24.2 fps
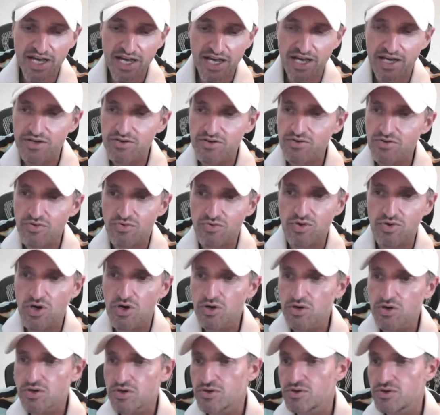and
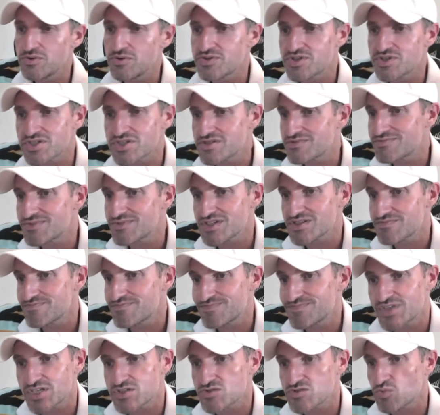Roku just
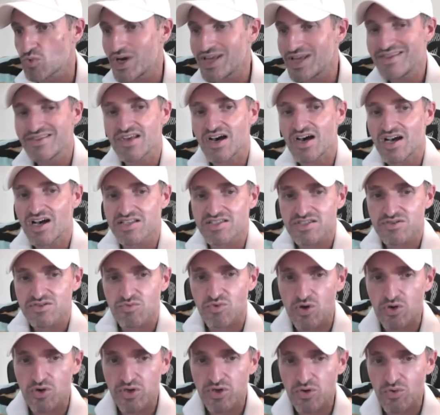went nuts.
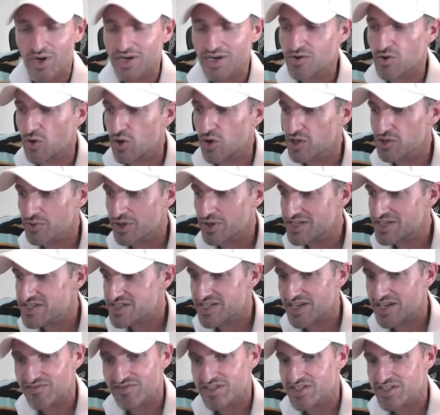Roku went all the way to
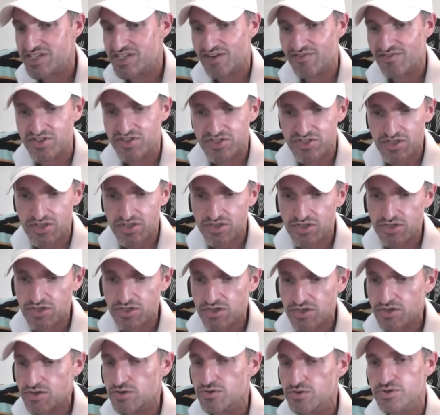77. Just a
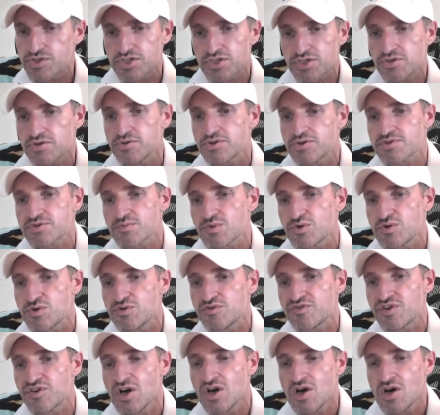huge, huge
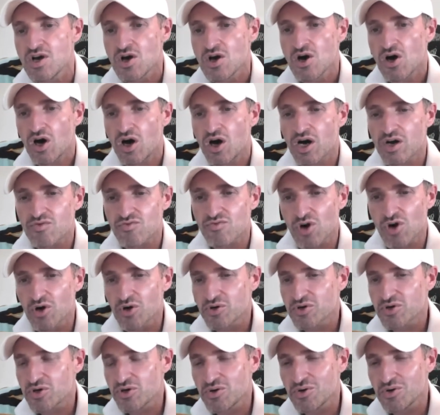move on
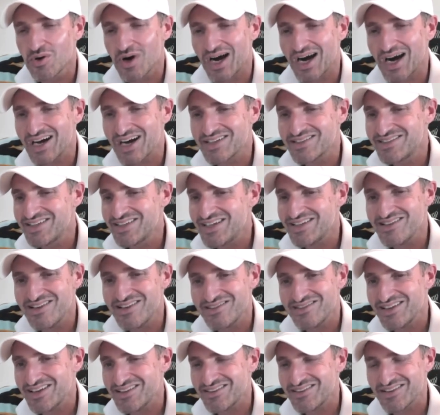Roku.
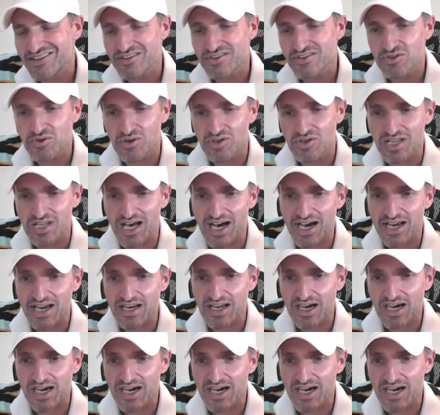DDD didn't do a lot.